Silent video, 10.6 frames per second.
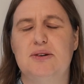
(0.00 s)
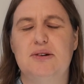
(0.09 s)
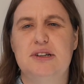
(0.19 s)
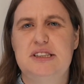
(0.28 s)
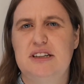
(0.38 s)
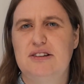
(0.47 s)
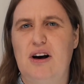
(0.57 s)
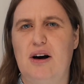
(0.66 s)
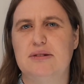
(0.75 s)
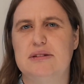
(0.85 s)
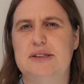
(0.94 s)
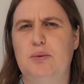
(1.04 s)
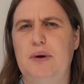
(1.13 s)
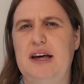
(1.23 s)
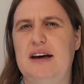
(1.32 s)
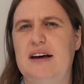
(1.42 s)
or Christian cults
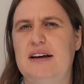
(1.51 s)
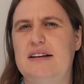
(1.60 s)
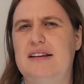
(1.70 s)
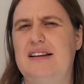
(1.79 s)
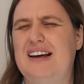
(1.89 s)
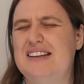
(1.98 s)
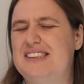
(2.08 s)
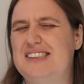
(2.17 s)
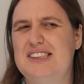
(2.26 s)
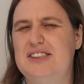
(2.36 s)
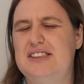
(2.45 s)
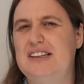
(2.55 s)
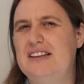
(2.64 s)
where it's just,